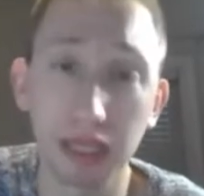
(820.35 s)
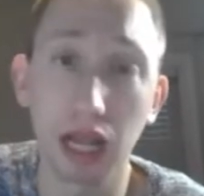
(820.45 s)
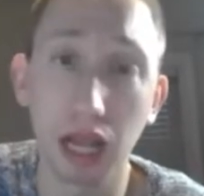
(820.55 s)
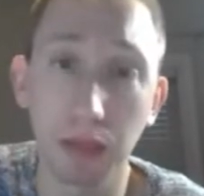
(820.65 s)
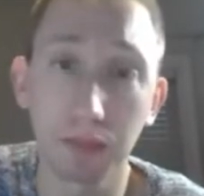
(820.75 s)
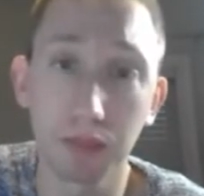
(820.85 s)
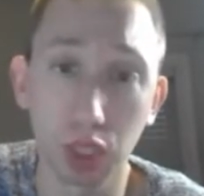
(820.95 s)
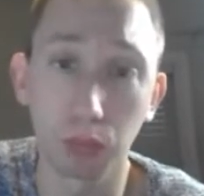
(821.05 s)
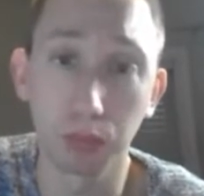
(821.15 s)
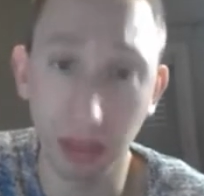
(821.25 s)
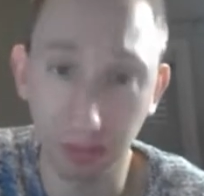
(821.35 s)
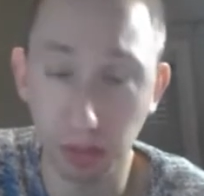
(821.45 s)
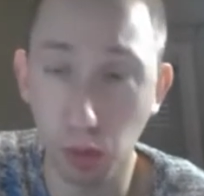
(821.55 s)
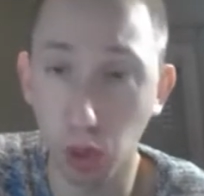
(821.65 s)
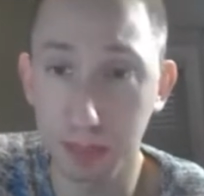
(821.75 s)
definitely
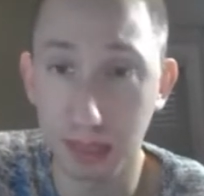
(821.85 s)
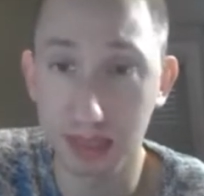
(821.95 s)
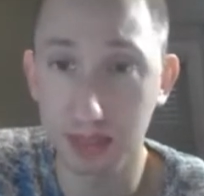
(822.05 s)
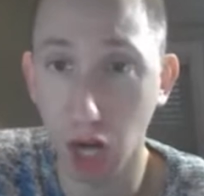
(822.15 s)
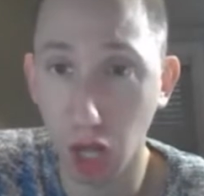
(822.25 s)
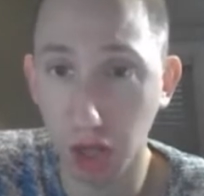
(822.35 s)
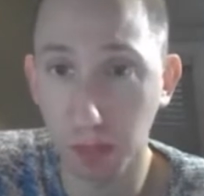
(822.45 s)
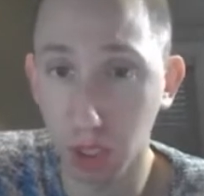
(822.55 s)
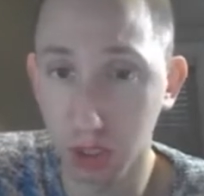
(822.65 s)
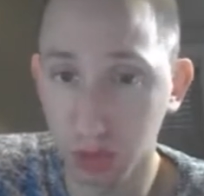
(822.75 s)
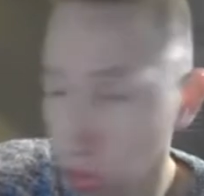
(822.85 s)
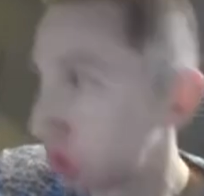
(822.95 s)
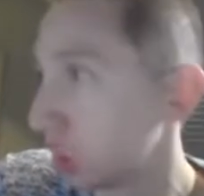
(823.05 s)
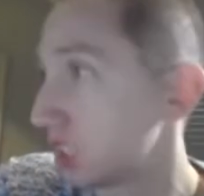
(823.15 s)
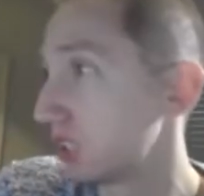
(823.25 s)
more expensive than other parts of
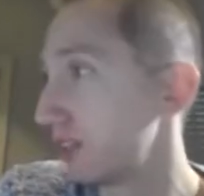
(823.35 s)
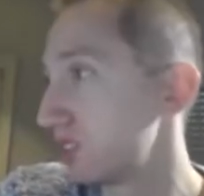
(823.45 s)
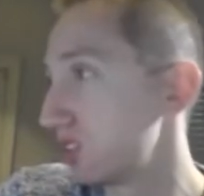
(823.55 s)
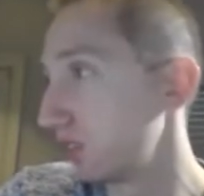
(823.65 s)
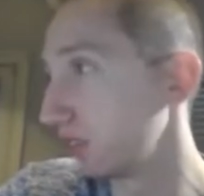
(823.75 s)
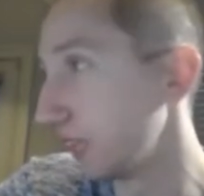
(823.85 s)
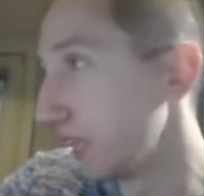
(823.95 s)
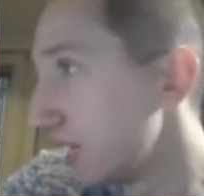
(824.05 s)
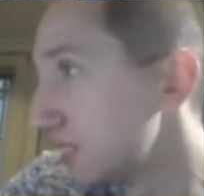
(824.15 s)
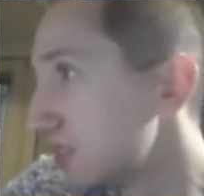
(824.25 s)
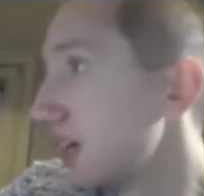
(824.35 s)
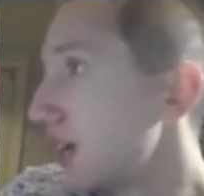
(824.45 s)
Dorchester, and it certainly is.